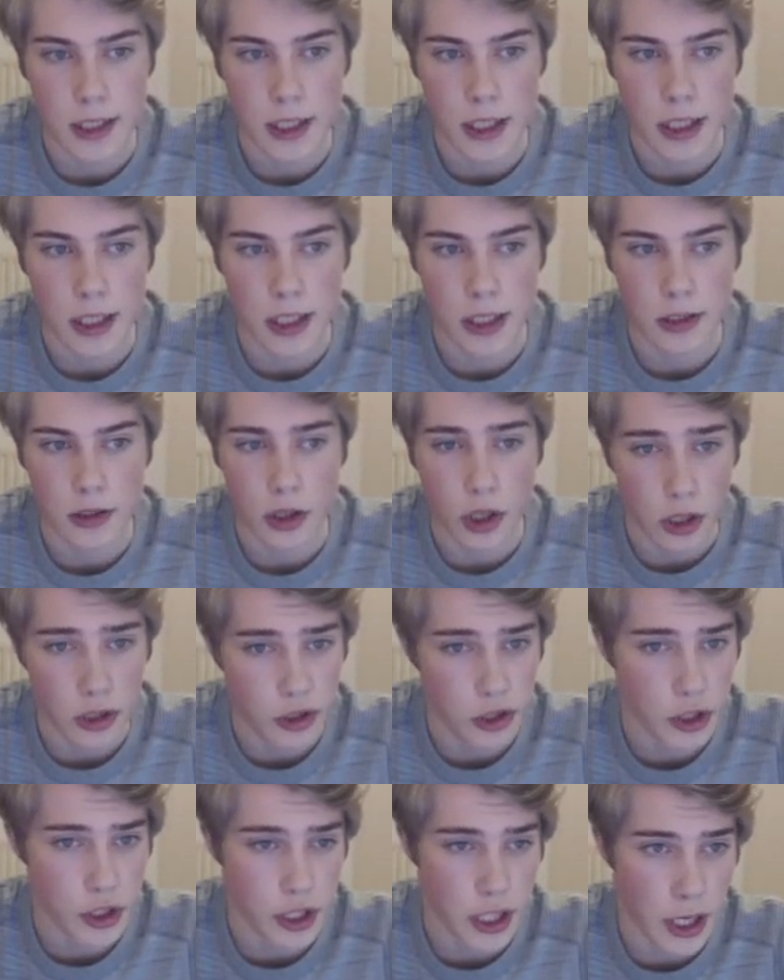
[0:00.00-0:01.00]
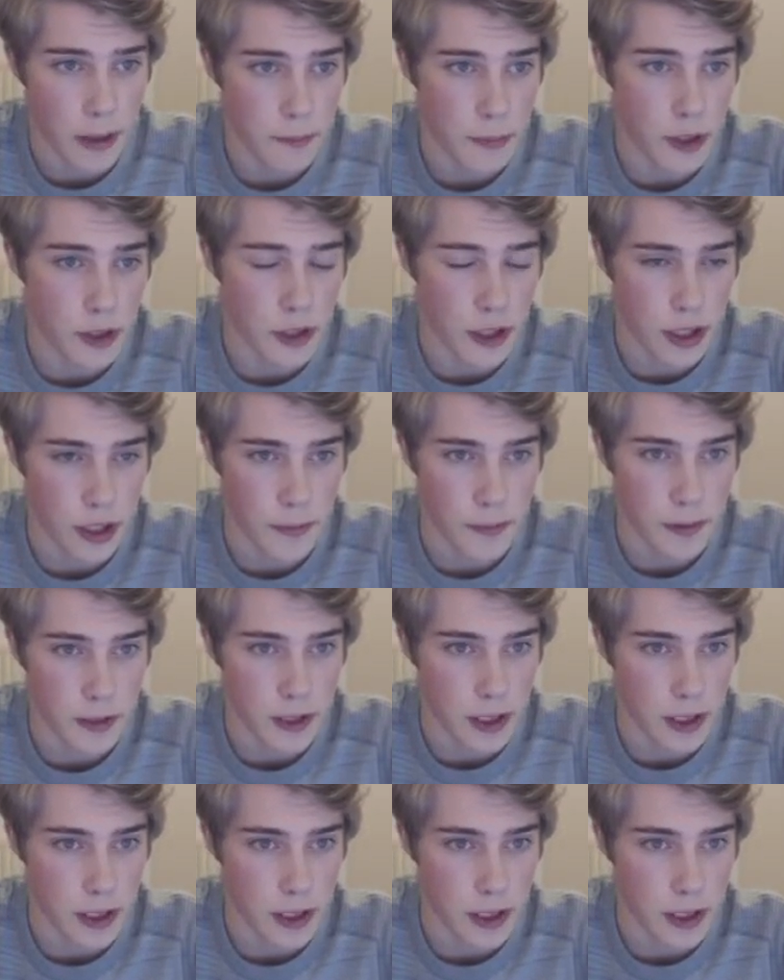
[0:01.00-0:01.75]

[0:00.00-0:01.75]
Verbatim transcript: the Dutch Championships.